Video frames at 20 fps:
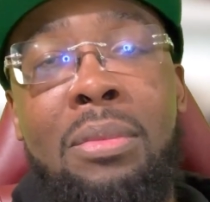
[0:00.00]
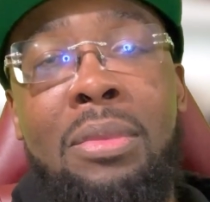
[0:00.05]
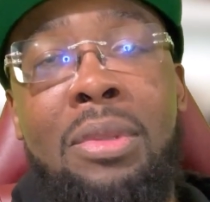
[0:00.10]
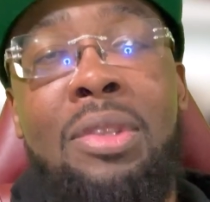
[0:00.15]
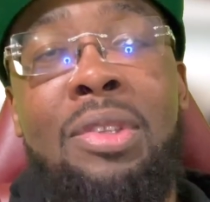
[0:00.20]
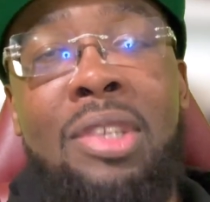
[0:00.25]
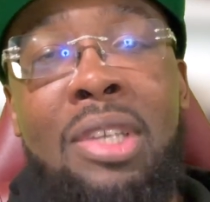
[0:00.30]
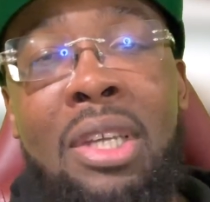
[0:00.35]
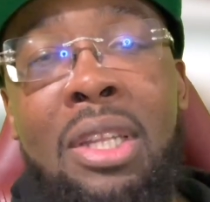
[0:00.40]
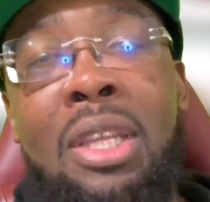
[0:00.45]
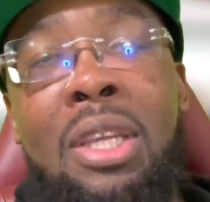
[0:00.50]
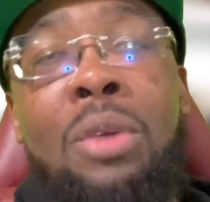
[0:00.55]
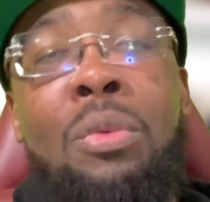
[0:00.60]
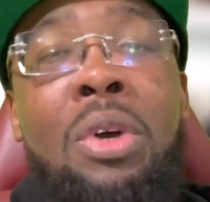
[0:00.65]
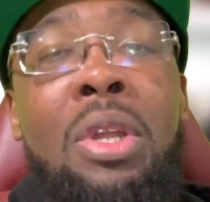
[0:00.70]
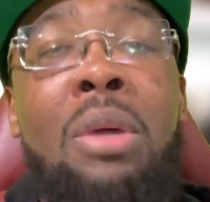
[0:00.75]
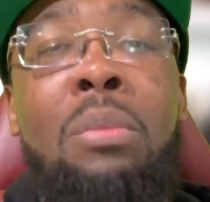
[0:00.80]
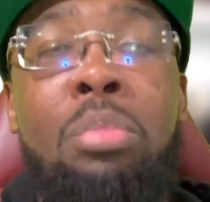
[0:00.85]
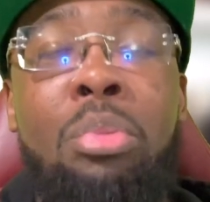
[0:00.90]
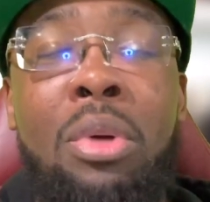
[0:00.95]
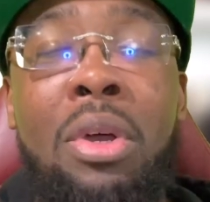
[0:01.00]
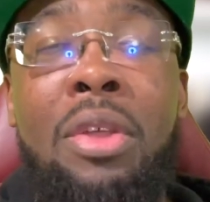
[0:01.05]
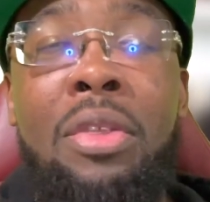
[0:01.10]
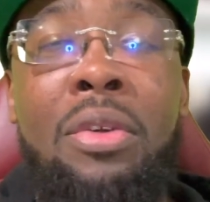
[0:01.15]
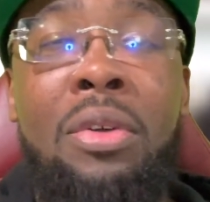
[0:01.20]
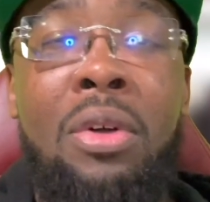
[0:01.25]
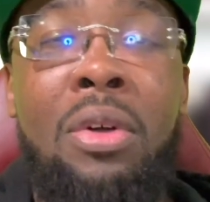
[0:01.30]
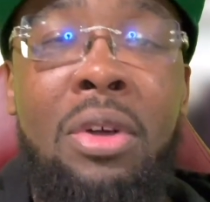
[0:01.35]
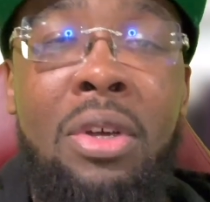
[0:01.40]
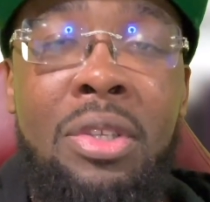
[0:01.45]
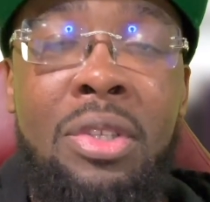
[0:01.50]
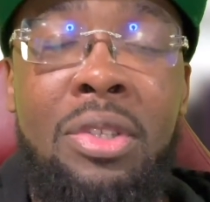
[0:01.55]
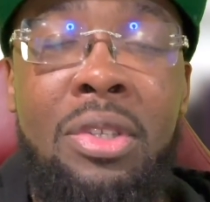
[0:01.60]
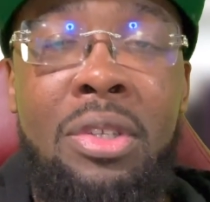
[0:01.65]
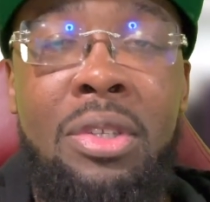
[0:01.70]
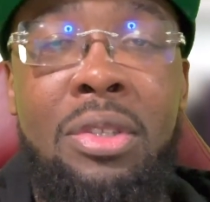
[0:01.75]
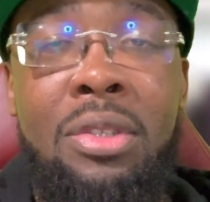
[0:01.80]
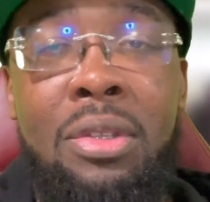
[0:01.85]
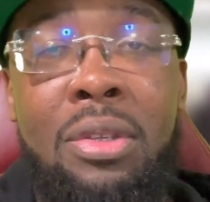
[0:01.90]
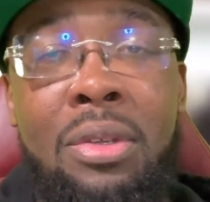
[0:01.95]
dealing with a brother or
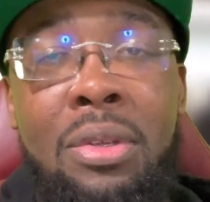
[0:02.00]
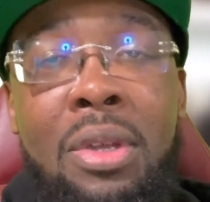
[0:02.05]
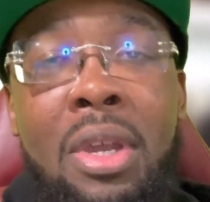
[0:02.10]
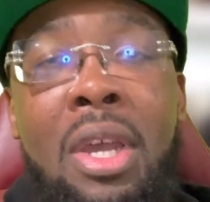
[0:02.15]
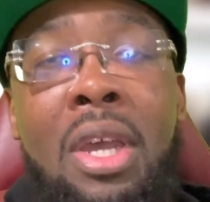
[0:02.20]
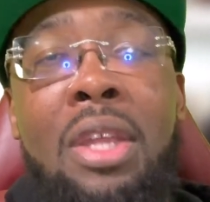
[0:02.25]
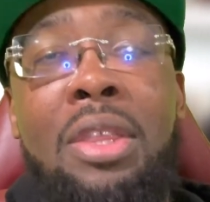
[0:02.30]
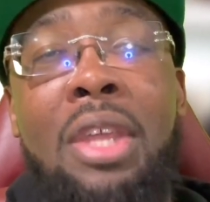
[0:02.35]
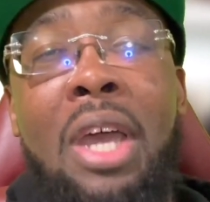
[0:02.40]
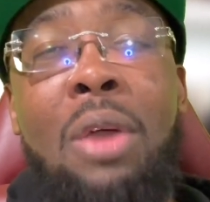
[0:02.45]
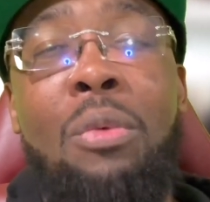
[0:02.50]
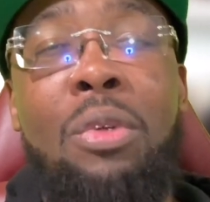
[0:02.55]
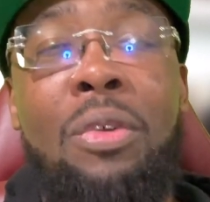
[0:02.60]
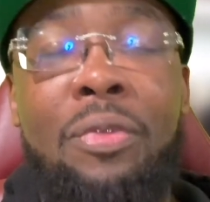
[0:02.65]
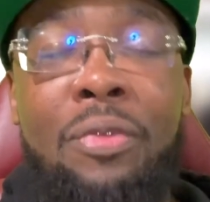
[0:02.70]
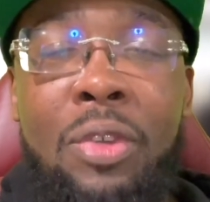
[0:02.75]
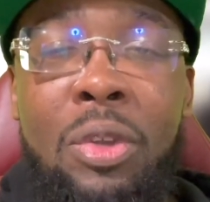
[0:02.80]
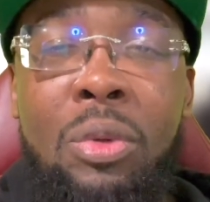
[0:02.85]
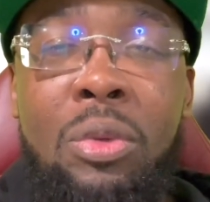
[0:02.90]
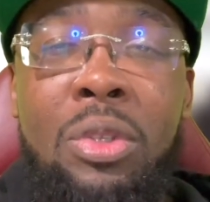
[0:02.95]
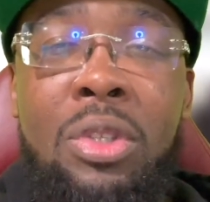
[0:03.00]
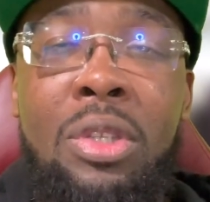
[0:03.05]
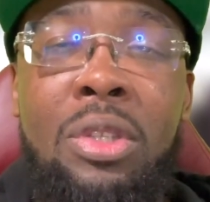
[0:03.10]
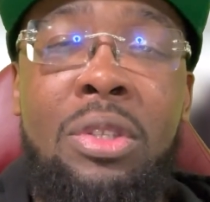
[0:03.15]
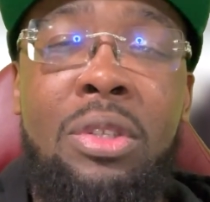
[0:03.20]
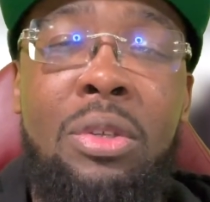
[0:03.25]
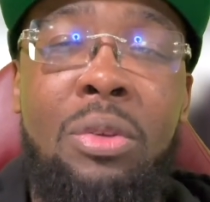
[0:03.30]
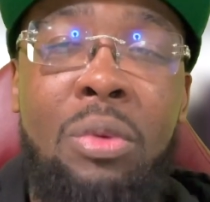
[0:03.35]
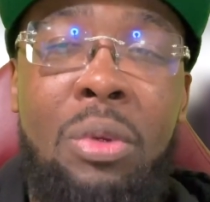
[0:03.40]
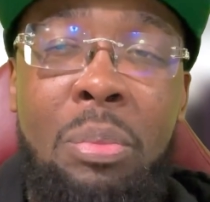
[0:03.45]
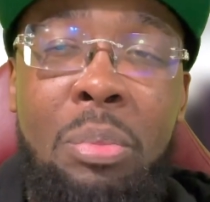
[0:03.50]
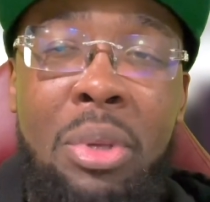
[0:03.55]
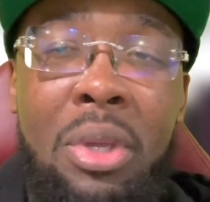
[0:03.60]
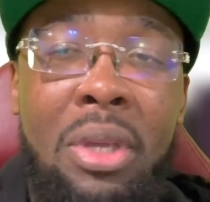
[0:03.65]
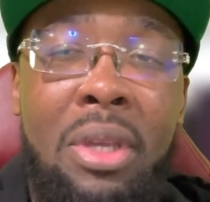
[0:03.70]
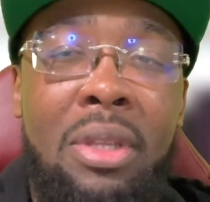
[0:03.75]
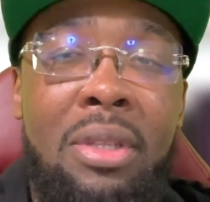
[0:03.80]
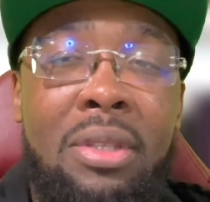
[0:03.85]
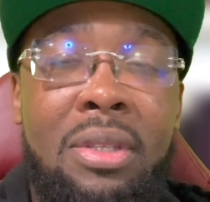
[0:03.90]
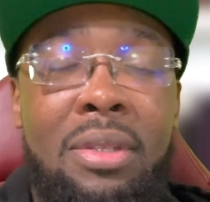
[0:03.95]
sister that refuses to
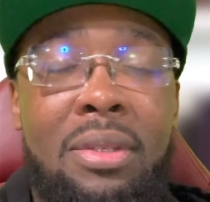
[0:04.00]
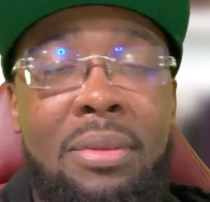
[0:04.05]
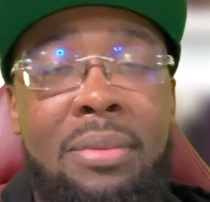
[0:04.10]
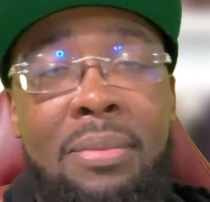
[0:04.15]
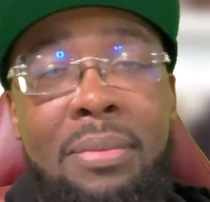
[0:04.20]
repent.